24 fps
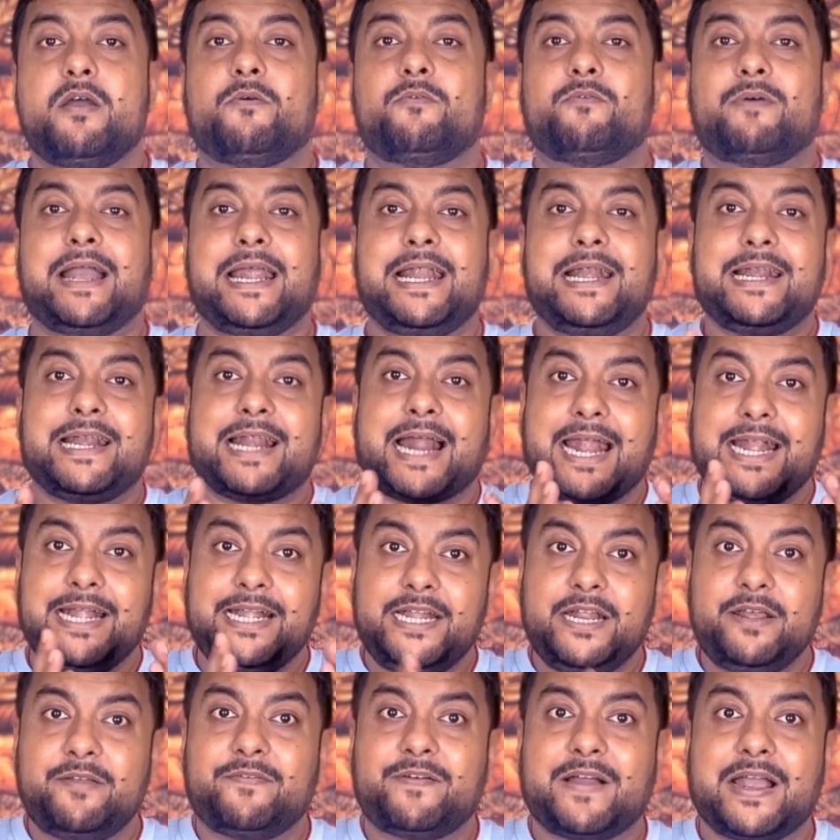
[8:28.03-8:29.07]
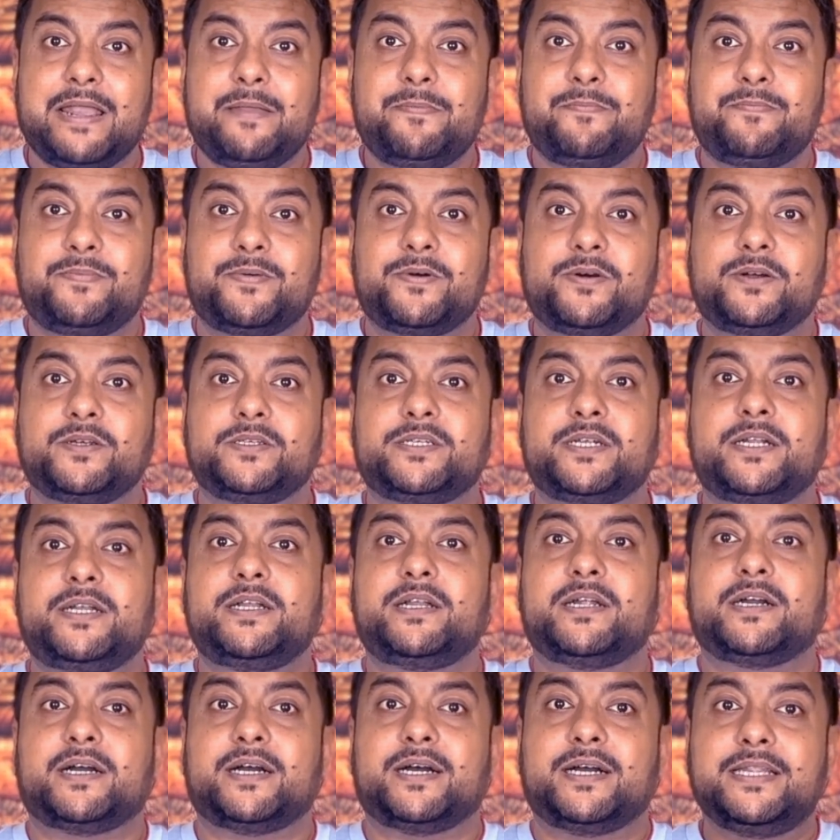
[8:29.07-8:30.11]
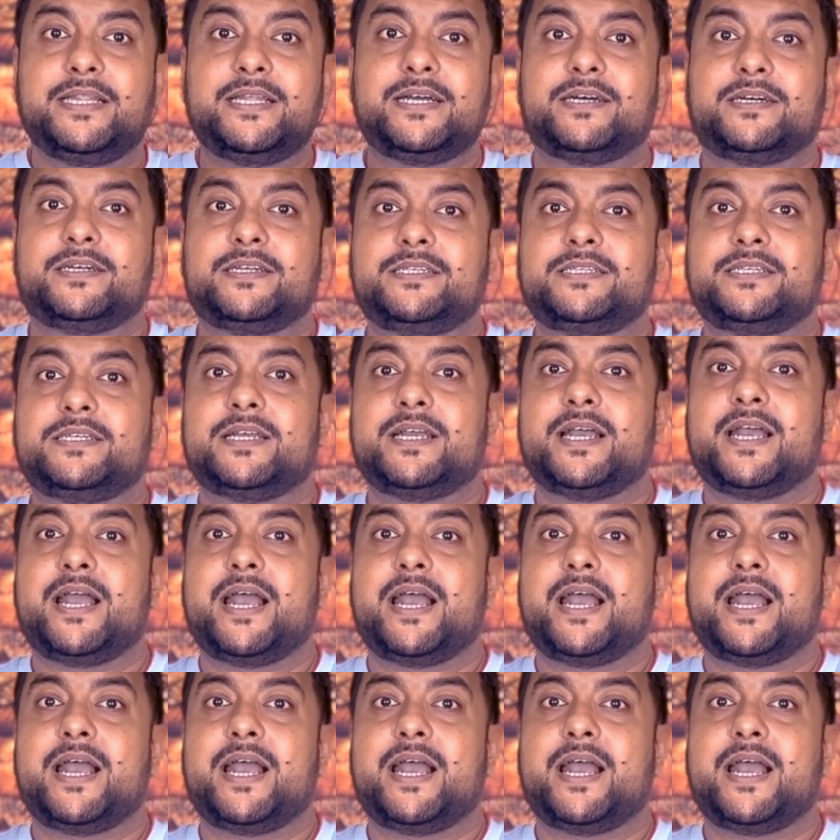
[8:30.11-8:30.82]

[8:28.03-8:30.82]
while 95% others